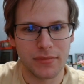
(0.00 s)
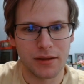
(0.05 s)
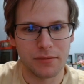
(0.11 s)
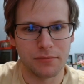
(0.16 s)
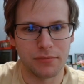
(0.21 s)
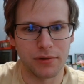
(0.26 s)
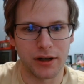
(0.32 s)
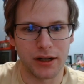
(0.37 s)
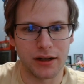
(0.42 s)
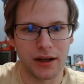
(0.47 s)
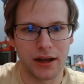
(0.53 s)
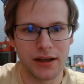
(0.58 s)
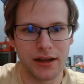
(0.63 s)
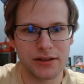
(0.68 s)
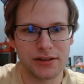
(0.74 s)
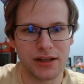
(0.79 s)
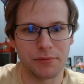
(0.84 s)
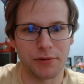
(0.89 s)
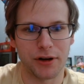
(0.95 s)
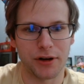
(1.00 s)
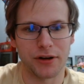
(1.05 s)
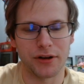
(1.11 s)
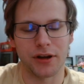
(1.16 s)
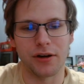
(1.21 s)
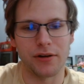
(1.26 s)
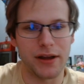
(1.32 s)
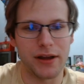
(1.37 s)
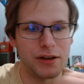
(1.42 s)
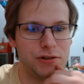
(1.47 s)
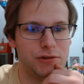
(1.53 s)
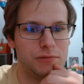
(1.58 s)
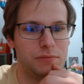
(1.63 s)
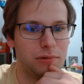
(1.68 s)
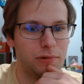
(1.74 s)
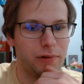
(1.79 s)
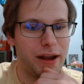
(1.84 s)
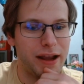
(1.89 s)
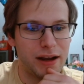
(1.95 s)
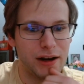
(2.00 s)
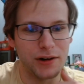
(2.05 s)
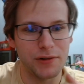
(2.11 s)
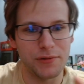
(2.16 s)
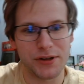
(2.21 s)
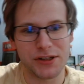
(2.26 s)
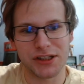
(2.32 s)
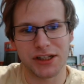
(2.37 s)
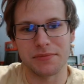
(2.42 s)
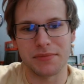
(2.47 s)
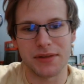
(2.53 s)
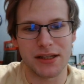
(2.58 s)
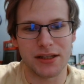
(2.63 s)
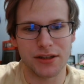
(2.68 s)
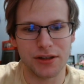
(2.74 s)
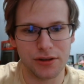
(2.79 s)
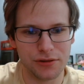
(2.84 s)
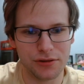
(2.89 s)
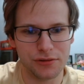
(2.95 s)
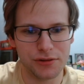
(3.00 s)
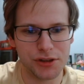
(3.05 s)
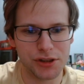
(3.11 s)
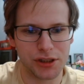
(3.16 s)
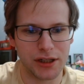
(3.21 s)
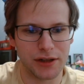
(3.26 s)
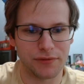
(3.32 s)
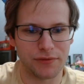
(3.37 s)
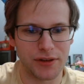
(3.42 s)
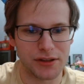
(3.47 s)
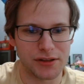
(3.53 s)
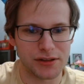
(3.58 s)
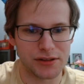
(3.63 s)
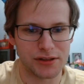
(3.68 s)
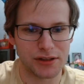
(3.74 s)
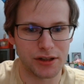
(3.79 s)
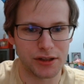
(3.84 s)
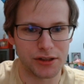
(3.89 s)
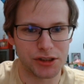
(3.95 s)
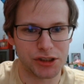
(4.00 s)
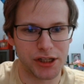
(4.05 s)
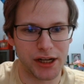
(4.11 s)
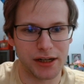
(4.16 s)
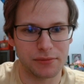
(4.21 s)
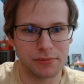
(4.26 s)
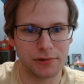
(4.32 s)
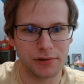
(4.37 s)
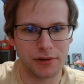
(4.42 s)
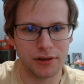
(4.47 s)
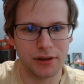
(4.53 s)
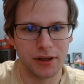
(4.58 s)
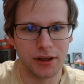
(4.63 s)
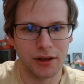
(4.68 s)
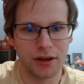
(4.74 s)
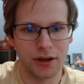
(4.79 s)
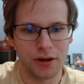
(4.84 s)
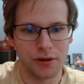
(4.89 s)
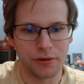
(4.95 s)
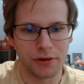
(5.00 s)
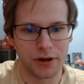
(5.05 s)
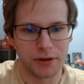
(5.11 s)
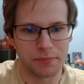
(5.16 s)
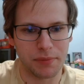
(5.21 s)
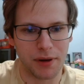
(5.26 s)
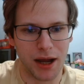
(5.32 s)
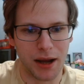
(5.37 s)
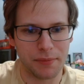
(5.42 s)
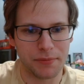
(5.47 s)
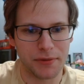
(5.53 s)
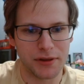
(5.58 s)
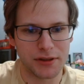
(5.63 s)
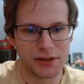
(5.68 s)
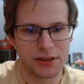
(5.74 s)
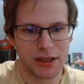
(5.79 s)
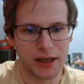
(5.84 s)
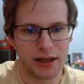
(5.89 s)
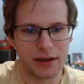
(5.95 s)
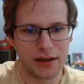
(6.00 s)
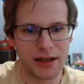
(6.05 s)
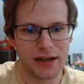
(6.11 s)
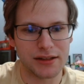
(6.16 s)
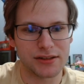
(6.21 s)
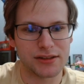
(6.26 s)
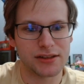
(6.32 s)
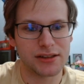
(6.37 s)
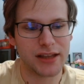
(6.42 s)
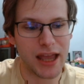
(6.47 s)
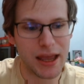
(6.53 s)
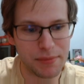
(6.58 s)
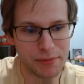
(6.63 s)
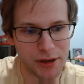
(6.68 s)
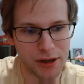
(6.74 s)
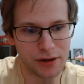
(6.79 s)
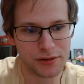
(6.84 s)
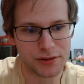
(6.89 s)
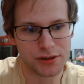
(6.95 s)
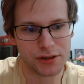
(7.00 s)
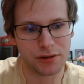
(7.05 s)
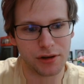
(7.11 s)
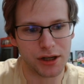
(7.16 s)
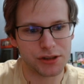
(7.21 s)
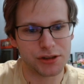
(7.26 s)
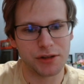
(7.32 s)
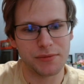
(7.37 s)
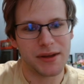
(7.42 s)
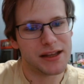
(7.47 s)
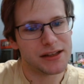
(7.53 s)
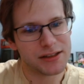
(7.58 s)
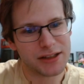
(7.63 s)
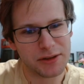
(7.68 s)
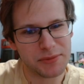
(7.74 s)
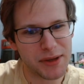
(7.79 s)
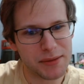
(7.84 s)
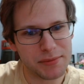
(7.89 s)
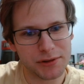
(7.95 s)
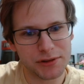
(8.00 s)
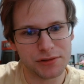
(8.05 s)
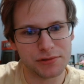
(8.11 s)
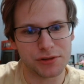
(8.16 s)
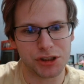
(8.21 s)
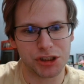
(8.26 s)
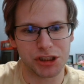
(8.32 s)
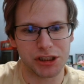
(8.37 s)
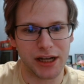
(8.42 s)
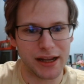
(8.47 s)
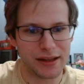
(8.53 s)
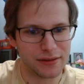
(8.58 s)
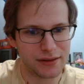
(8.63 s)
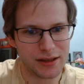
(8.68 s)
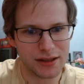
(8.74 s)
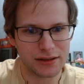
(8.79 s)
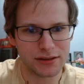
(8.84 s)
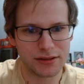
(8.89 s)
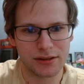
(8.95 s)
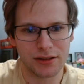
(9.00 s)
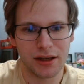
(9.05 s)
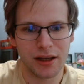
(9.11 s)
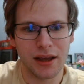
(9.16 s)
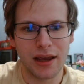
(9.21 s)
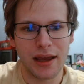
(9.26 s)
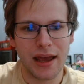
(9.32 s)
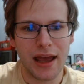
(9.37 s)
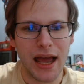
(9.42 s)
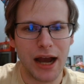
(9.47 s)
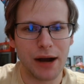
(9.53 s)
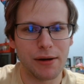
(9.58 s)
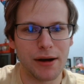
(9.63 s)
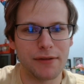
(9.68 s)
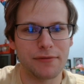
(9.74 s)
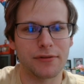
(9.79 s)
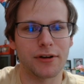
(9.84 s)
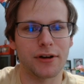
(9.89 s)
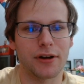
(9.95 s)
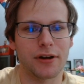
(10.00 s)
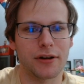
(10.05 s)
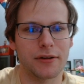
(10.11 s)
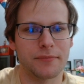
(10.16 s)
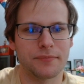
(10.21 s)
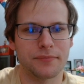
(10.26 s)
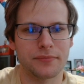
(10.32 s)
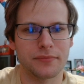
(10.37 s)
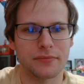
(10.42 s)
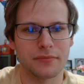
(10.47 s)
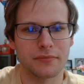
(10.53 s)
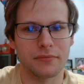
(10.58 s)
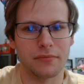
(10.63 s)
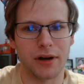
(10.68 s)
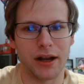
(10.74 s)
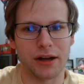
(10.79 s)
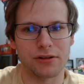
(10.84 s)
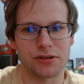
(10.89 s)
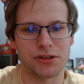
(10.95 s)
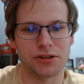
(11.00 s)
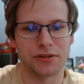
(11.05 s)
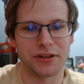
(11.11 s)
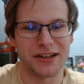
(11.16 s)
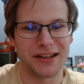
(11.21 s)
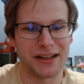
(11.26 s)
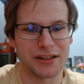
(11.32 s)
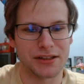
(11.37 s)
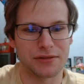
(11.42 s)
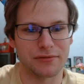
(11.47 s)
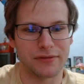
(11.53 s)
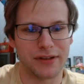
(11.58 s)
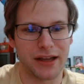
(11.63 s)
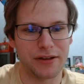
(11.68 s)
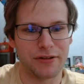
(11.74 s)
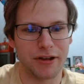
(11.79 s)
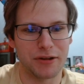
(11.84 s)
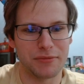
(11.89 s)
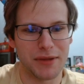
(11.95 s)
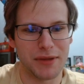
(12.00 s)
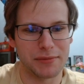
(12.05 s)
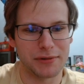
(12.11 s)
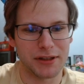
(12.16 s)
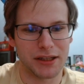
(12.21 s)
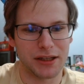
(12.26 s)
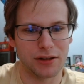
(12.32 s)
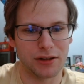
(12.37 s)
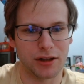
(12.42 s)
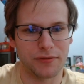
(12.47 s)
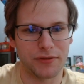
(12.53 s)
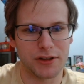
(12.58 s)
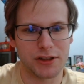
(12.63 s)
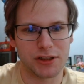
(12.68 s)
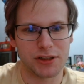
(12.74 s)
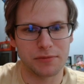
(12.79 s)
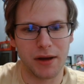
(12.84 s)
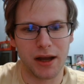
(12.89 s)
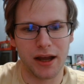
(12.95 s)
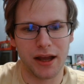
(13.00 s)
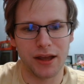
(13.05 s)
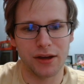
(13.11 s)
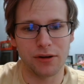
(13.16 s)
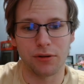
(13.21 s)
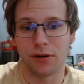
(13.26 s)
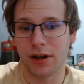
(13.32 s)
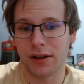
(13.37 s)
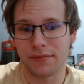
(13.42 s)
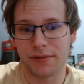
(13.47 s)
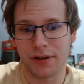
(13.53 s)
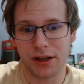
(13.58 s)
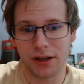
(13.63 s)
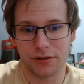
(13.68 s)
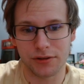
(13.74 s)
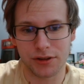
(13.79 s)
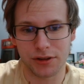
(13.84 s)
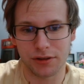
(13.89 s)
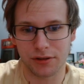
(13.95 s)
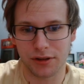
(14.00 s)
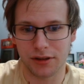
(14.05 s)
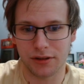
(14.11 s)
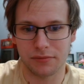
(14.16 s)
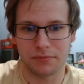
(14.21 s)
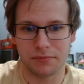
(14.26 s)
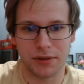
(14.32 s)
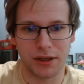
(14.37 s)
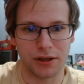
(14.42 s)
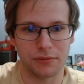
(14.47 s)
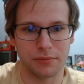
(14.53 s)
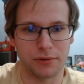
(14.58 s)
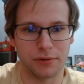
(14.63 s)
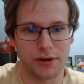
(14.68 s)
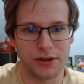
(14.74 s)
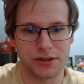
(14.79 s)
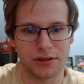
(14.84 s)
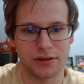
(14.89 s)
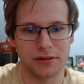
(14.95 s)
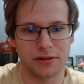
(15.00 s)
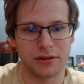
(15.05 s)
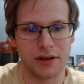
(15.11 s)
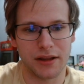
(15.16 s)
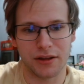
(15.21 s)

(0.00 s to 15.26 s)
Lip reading: Pretty nice. And we're going to go into Breaker, which can be huge if this is an unchainable. We're going to pop the set. It is Scapegoat, so Ashram is going to be able to chain this. However, Breaker's still going to get some value. You're going to be able to kill off the Spy or even a Goat token, pick your poison.